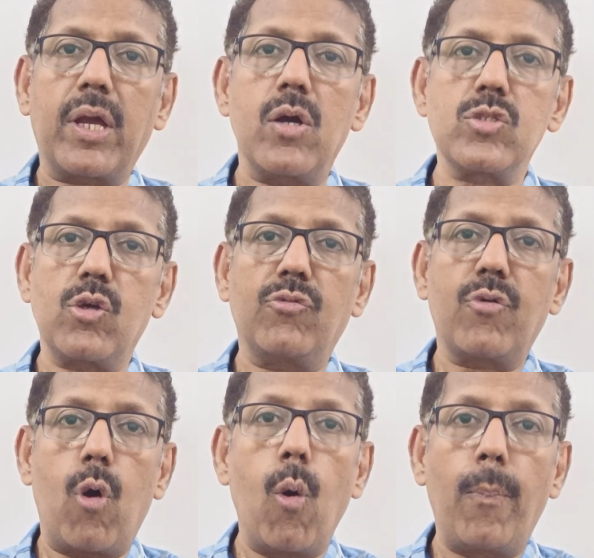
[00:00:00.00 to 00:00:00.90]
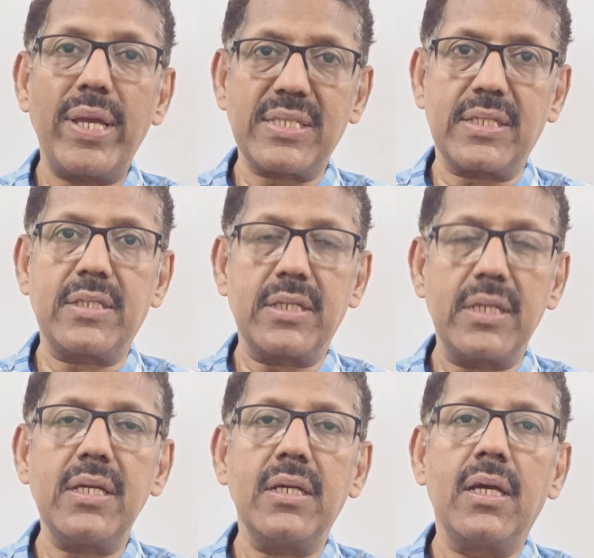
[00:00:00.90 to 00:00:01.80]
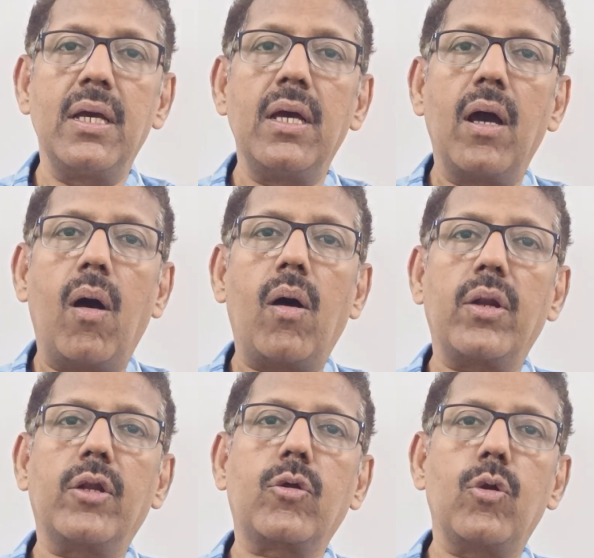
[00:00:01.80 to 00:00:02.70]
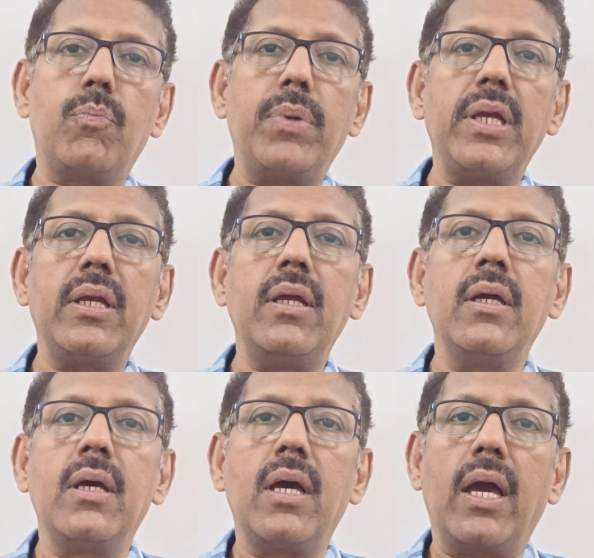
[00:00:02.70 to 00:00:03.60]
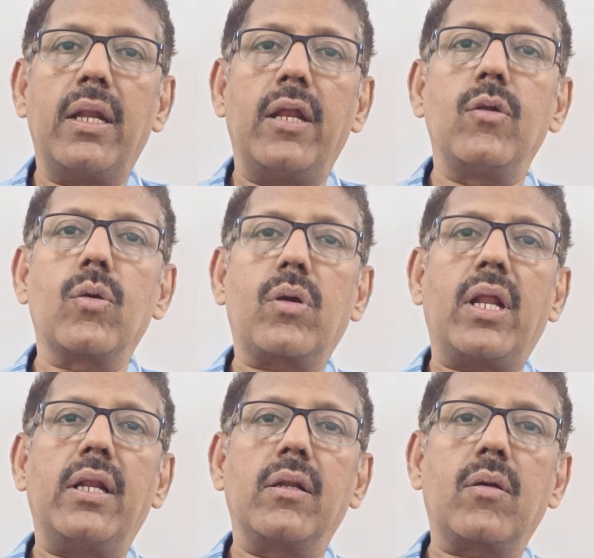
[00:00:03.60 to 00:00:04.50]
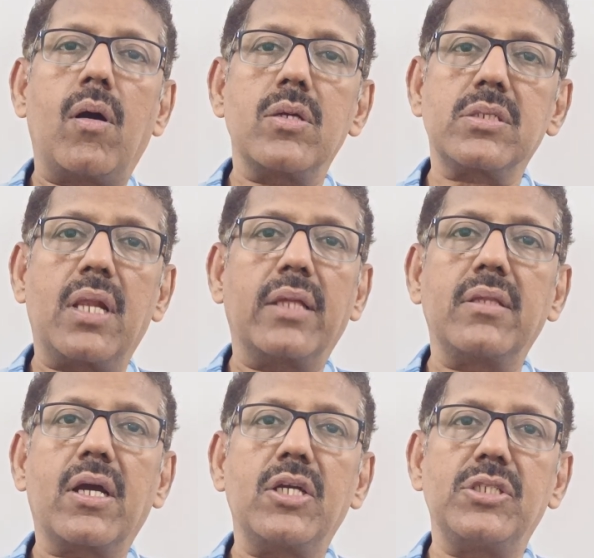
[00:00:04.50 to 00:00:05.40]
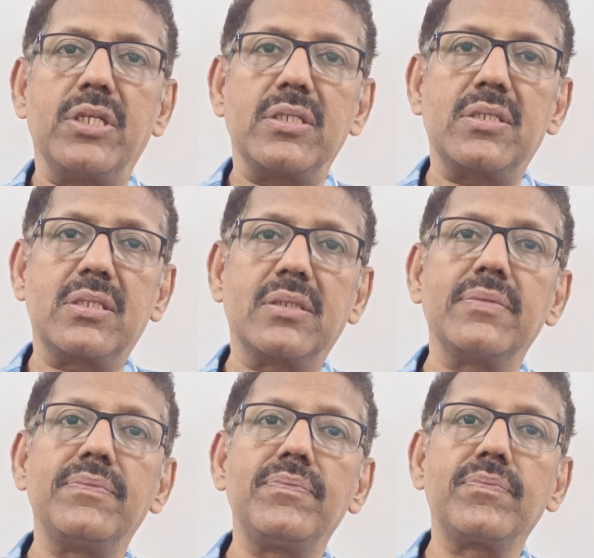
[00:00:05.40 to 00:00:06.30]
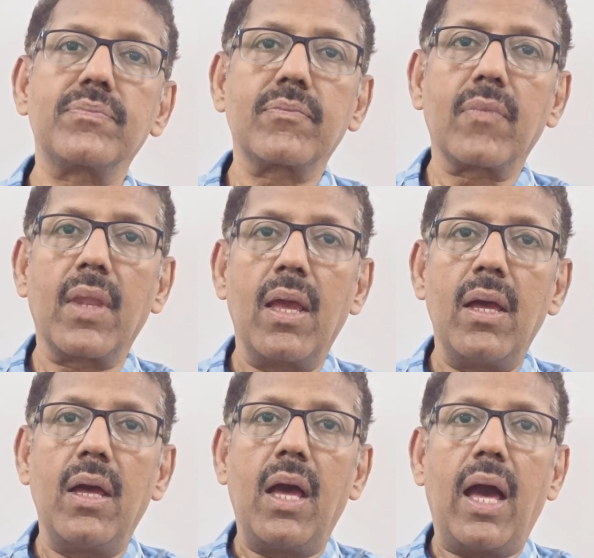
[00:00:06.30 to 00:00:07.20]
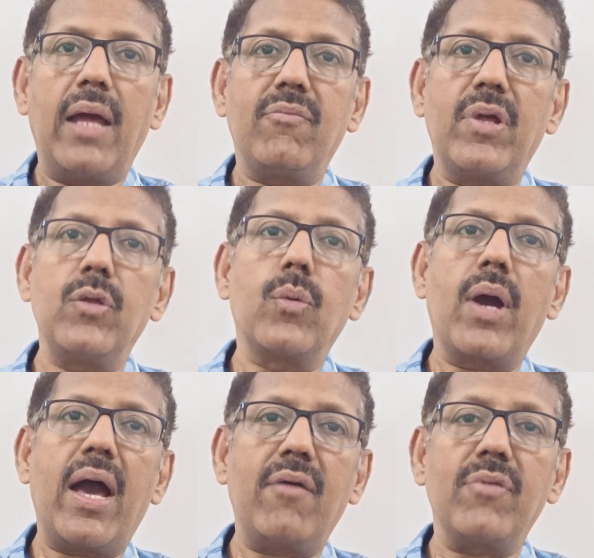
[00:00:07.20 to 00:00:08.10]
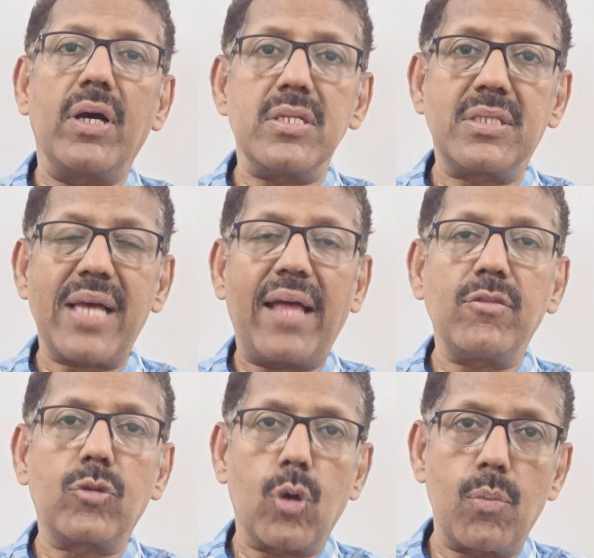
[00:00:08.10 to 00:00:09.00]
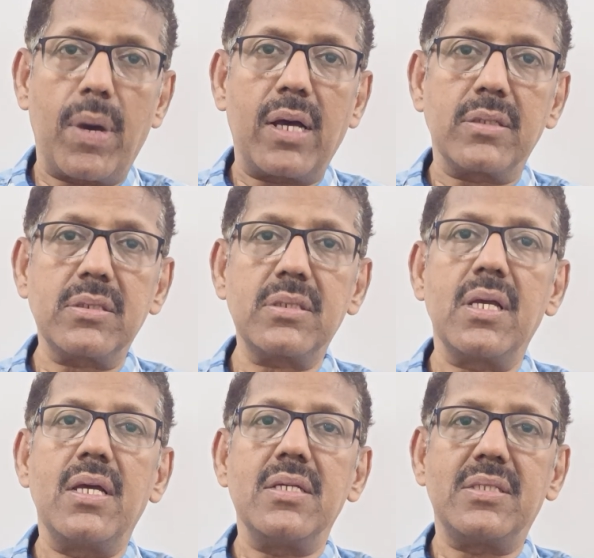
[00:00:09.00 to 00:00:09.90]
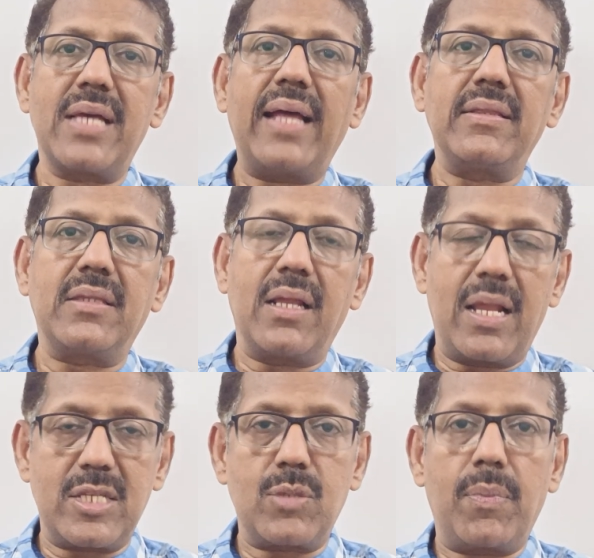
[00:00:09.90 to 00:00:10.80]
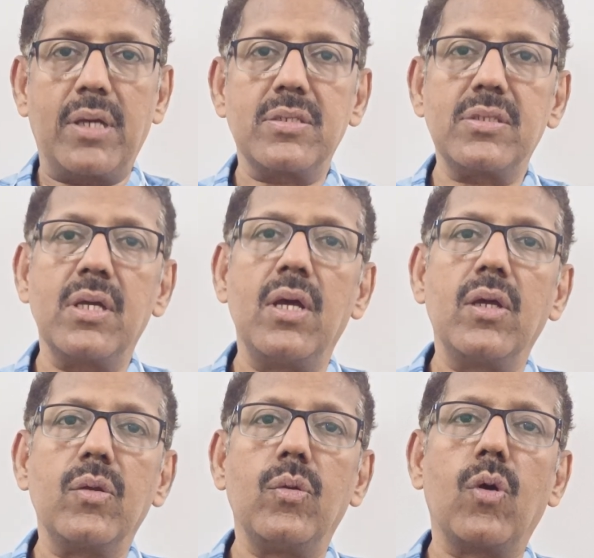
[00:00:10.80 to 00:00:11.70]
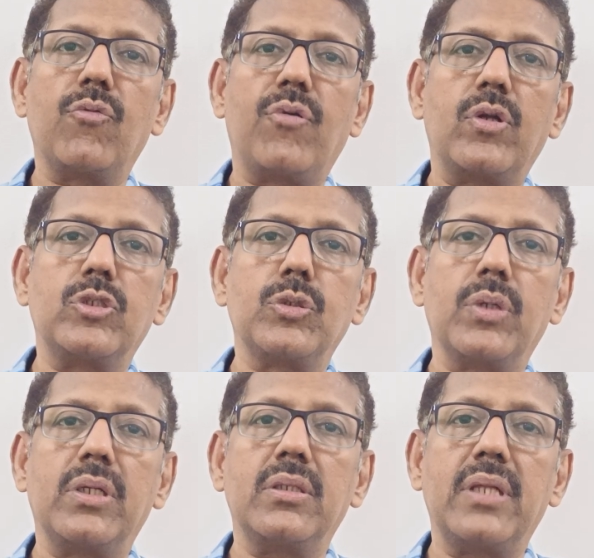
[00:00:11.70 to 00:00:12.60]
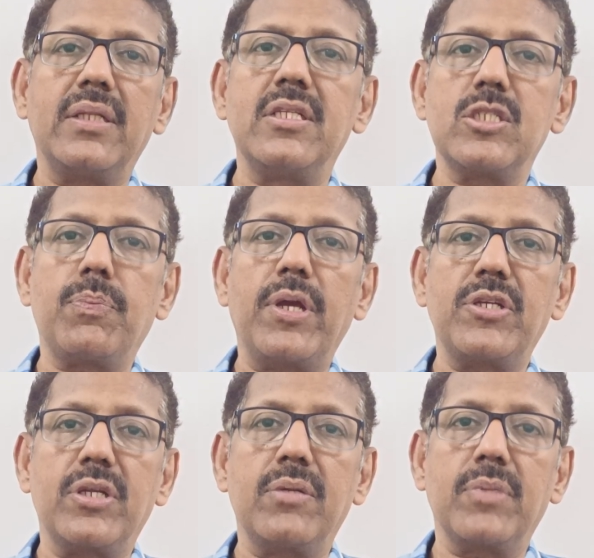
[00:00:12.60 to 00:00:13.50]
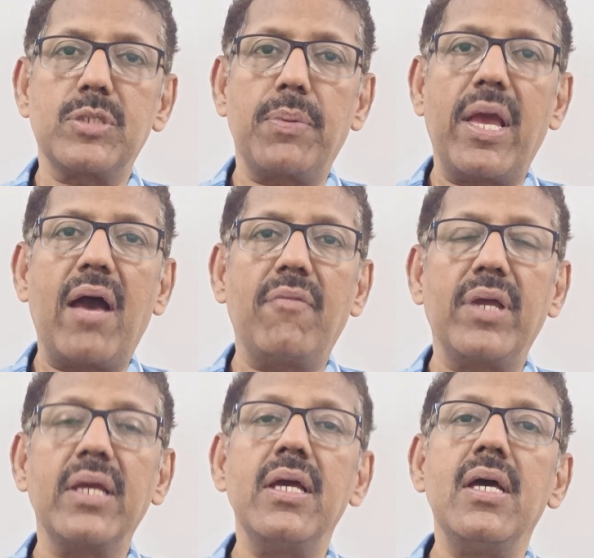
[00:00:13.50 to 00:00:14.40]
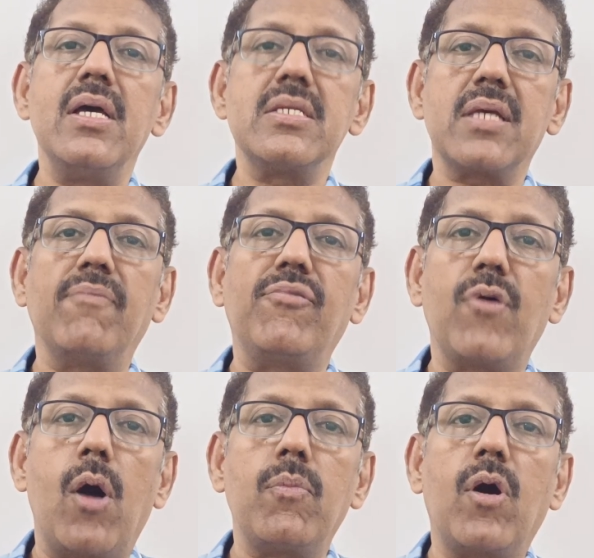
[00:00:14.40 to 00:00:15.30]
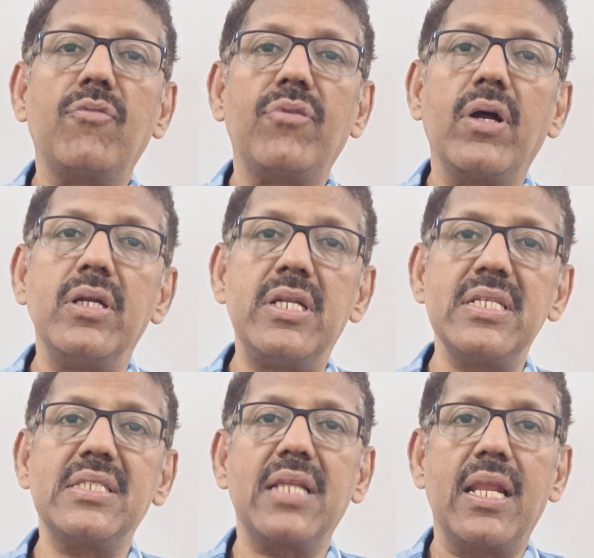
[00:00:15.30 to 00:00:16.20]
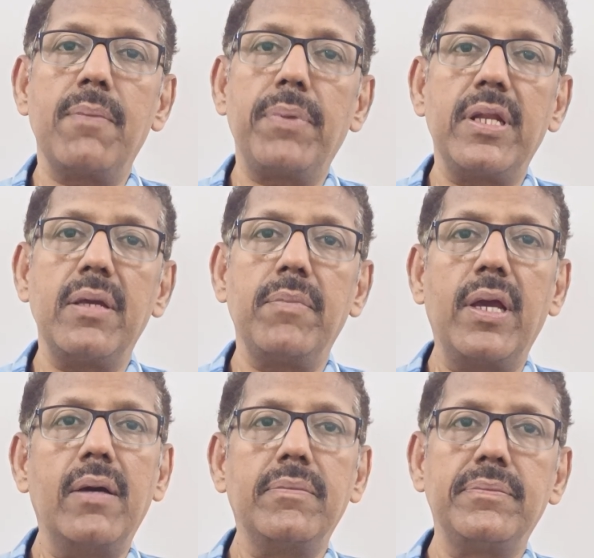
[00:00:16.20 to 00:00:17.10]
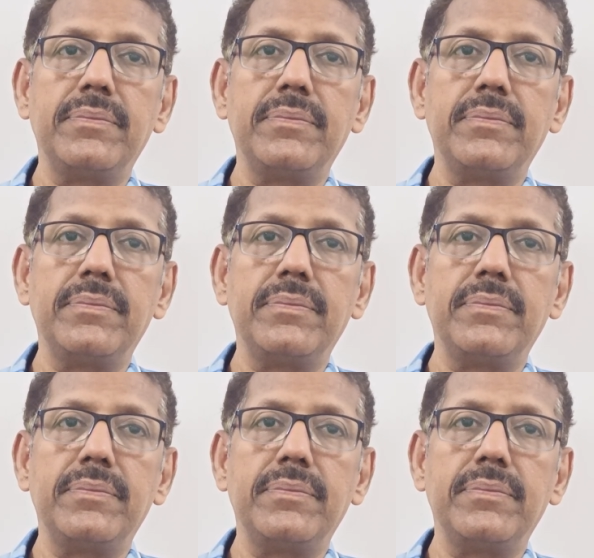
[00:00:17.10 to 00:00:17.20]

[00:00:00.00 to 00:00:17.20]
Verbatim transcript: because of obesity, or it could be an endocrinal cause like the Cushing's. And when you have xanthomas, xanthelasmas, you know for sure that this patient must be having some form of dyslipidemia.